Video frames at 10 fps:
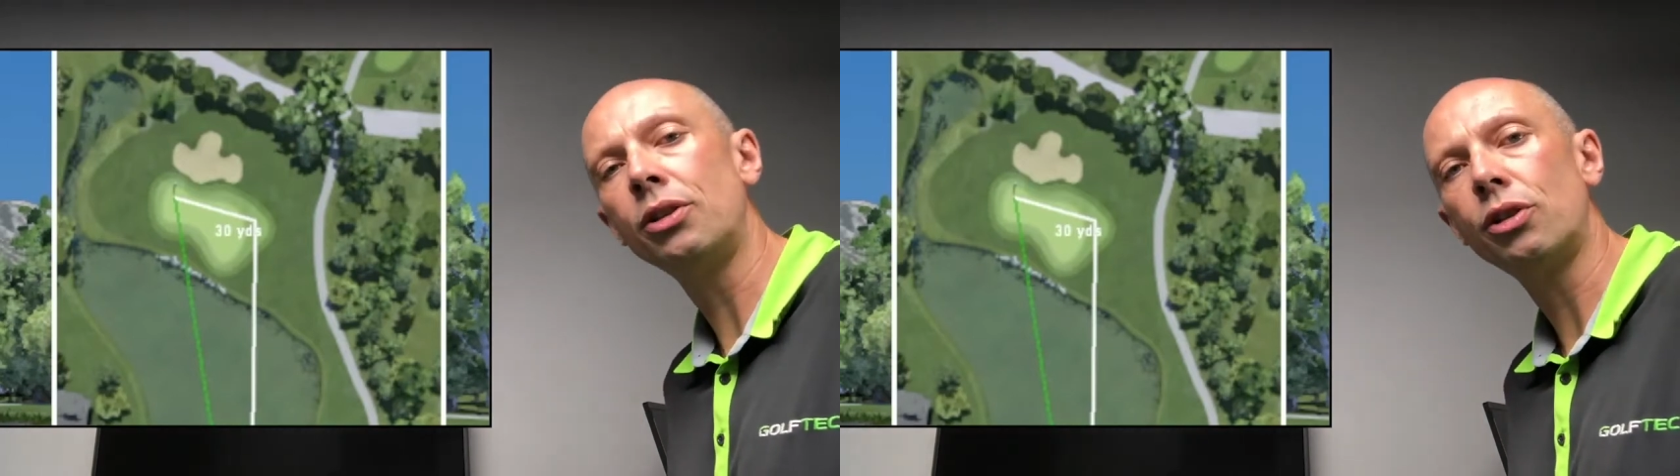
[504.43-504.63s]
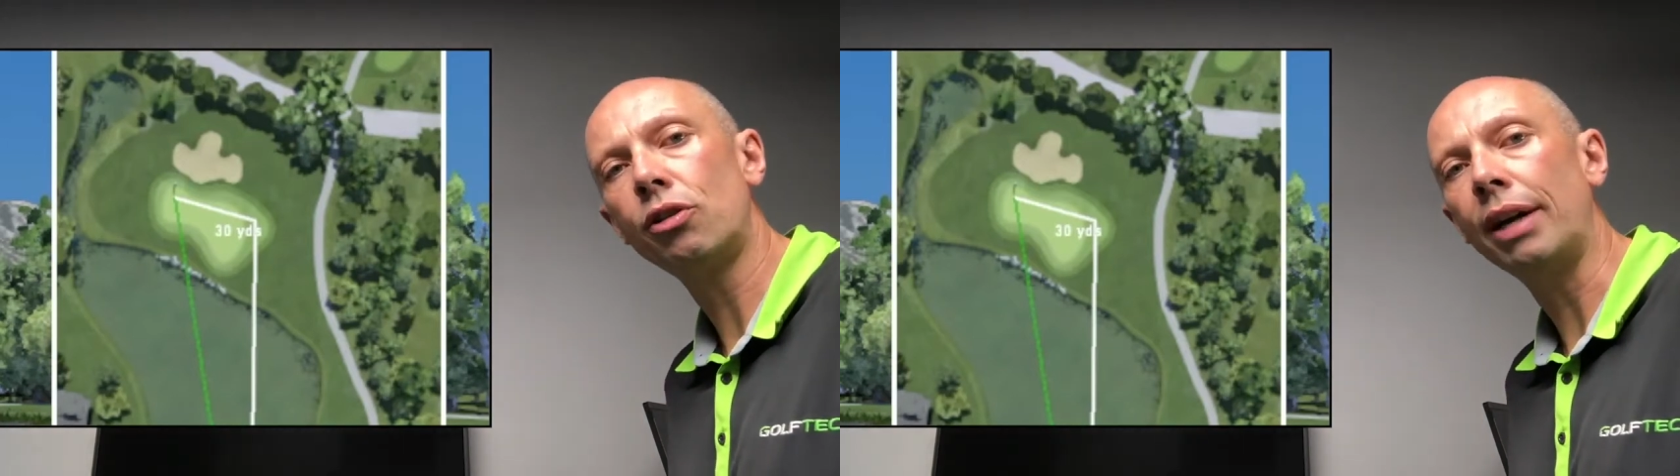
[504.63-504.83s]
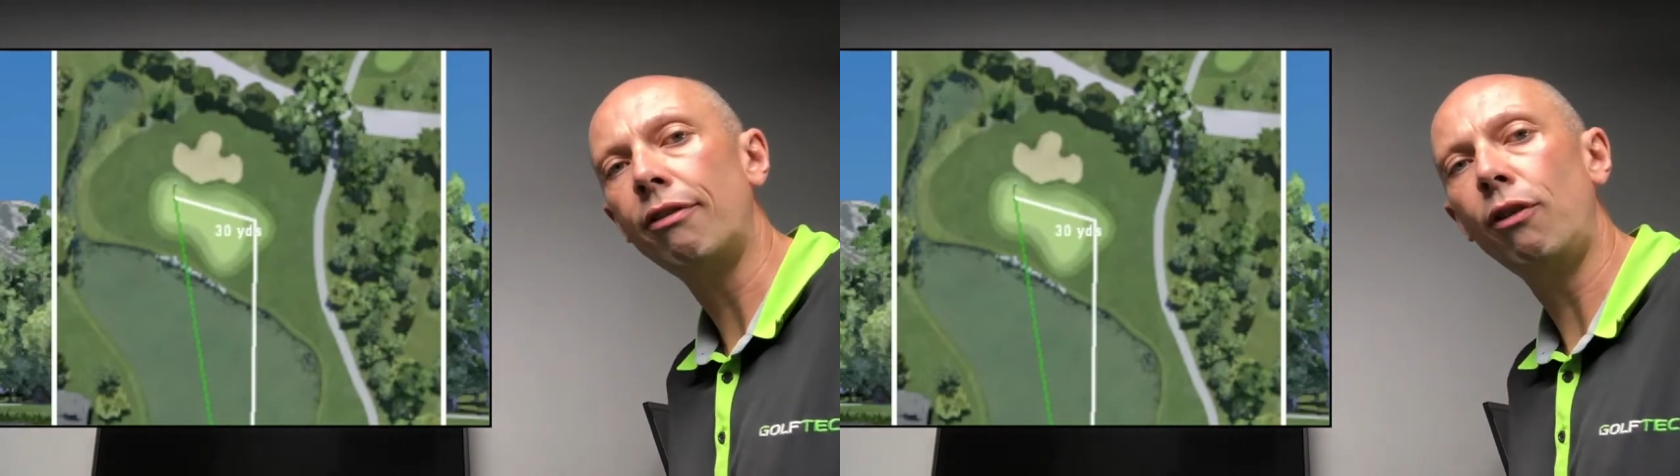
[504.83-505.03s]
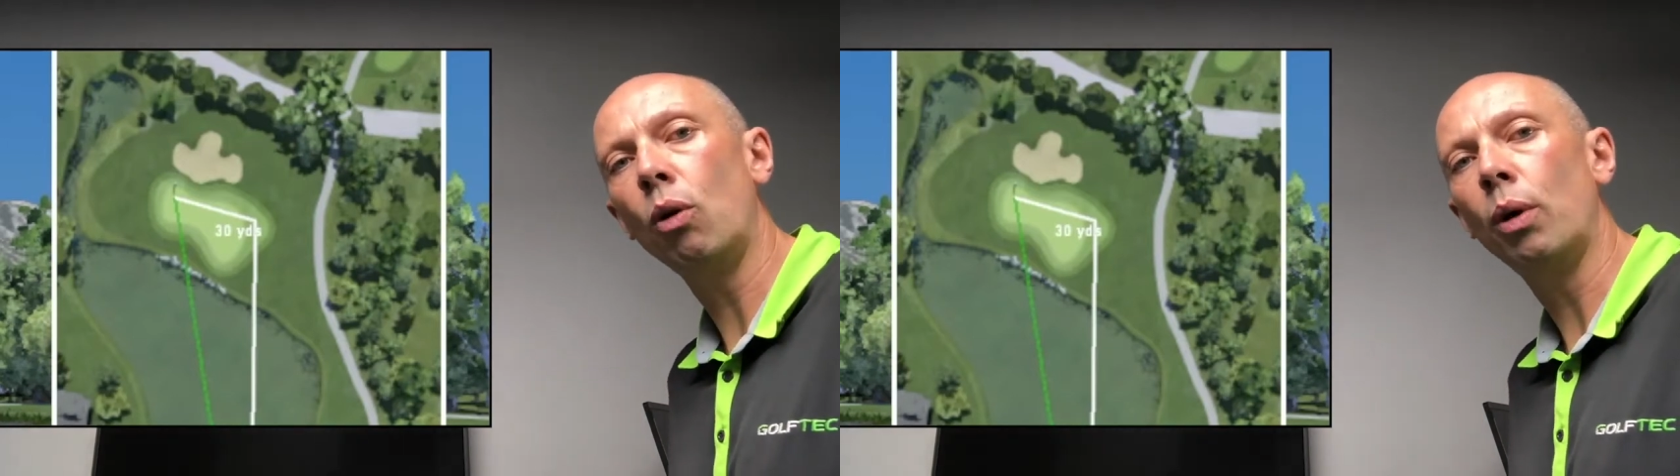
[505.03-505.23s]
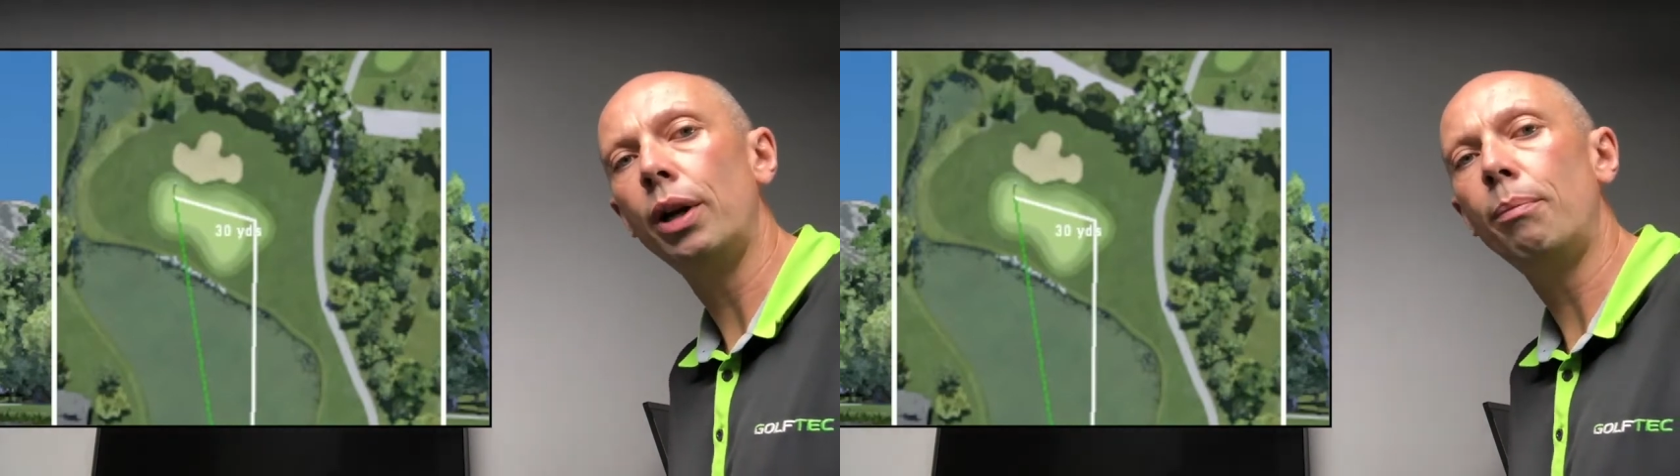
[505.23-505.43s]

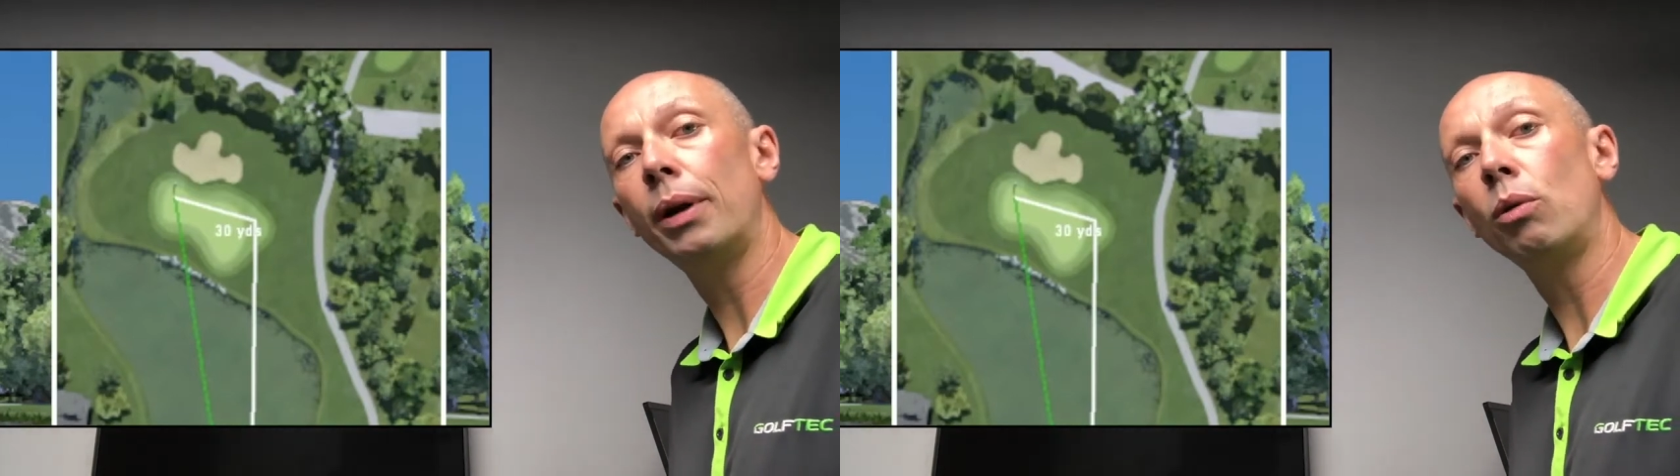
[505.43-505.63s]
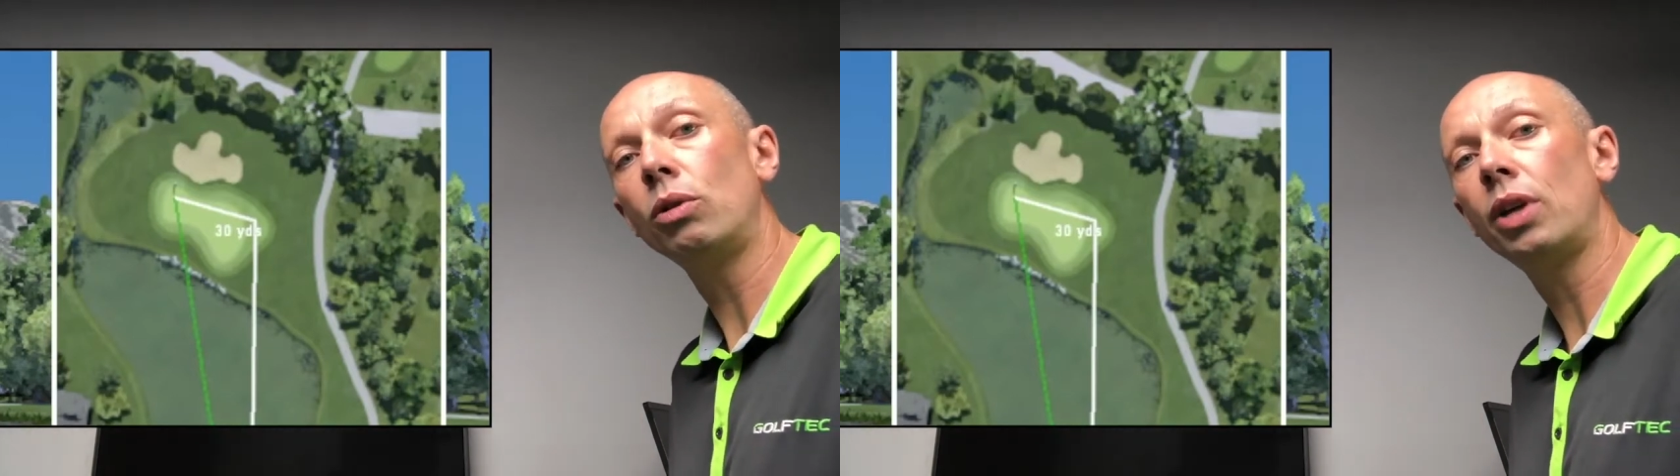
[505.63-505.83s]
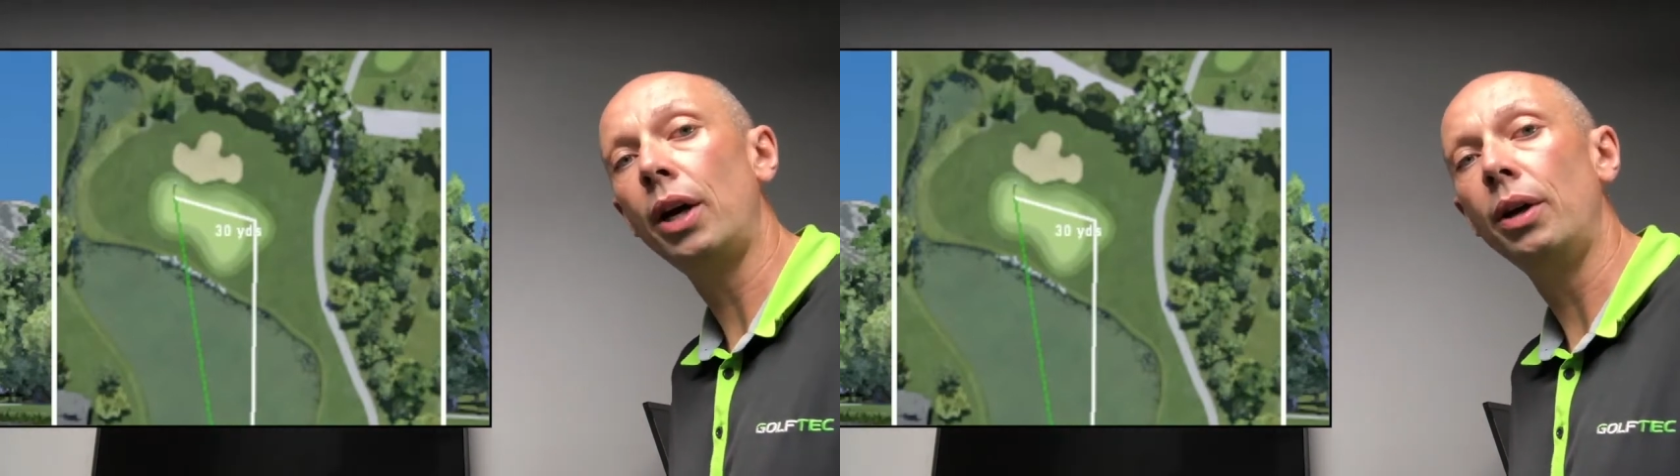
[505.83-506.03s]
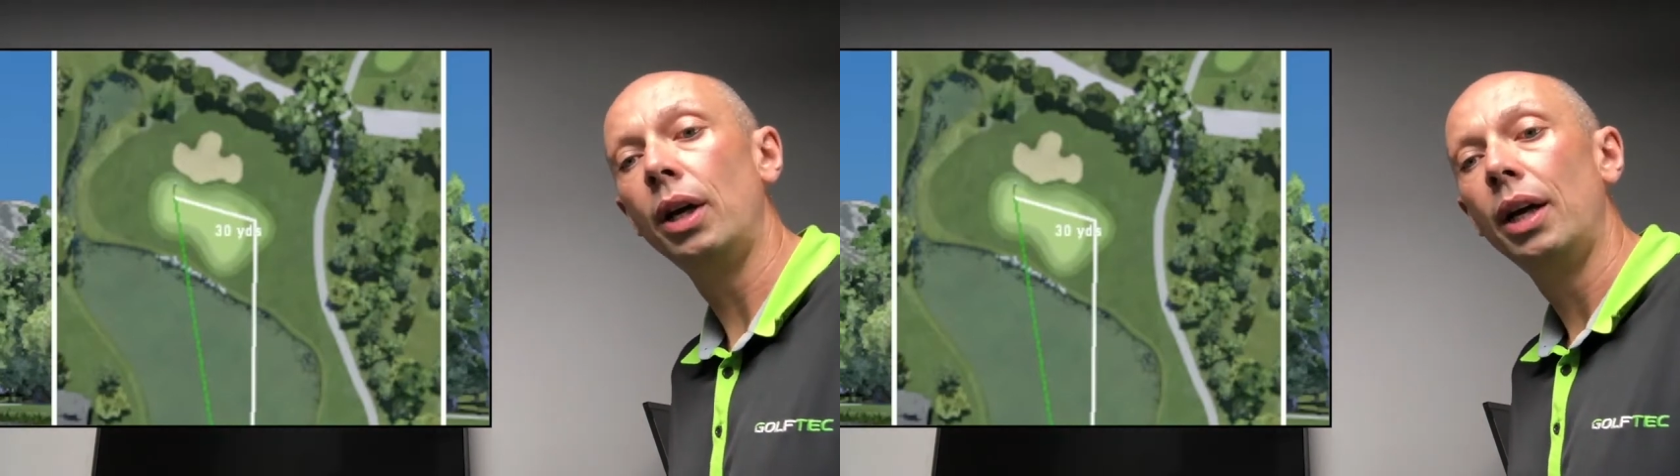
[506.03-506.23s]
straightforward, but also